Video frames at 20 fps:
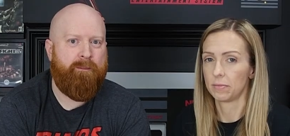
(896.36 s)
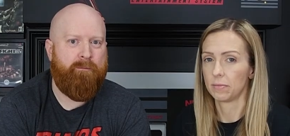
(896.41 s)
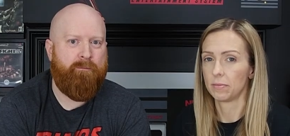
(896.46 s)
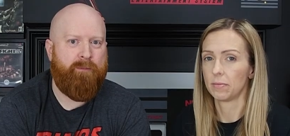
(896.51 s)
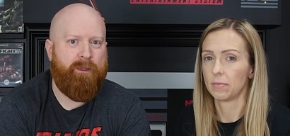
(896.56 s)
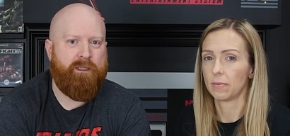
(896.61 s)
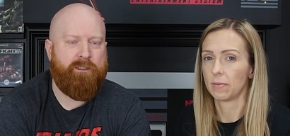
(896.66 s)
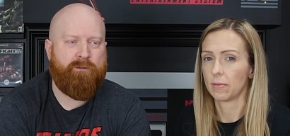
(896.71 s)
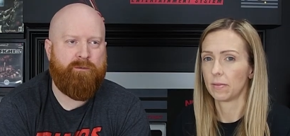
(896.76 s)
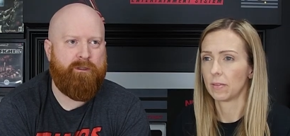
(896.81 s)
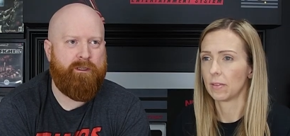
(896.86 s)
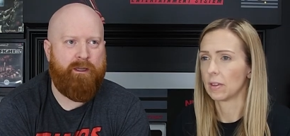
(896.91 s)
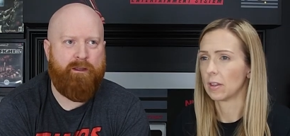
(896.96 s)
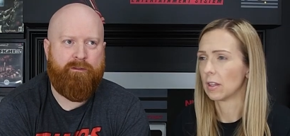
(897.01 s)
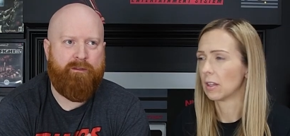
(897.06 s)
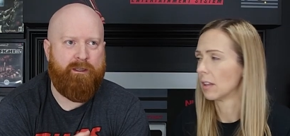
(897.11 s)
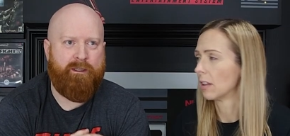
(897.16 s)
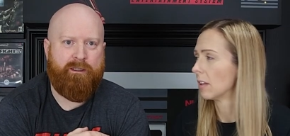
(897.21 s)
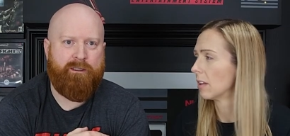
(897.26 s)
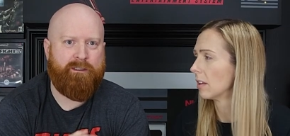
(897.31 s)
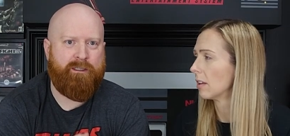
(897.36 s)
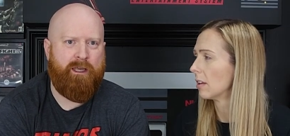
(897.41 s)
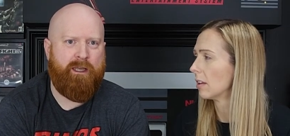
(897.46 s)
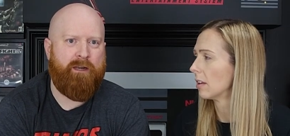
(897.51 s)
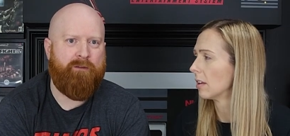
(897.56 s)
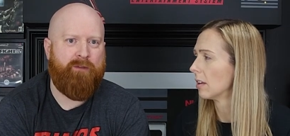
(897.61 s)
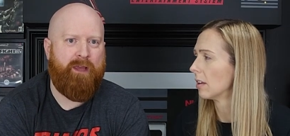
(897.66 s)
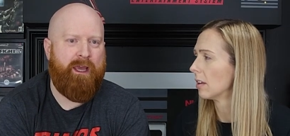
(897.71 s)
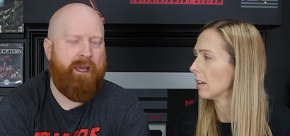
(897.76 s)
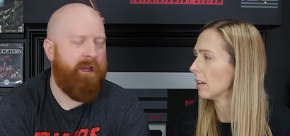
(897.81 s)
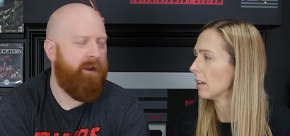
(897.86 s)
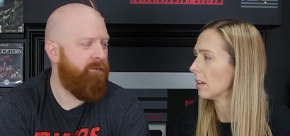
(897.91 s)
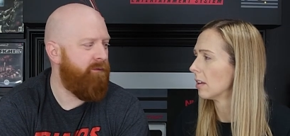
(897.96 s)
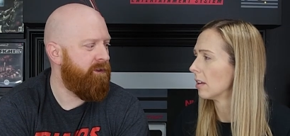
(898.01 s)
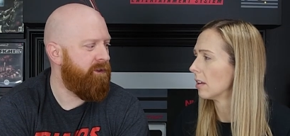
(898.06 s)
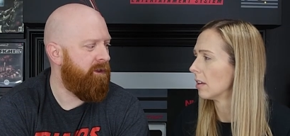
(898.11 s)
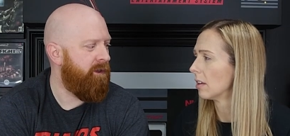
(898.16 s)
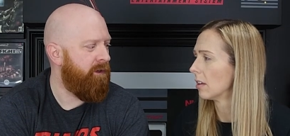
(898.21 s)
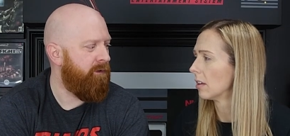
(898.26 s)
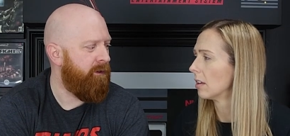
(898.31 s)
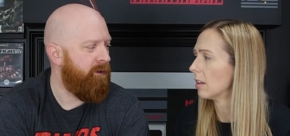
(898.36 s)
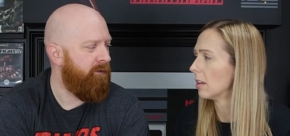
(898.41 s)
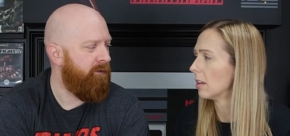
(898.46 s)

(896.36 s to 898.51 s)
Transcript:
Speaker 1: Base wing I think is kind of average all the way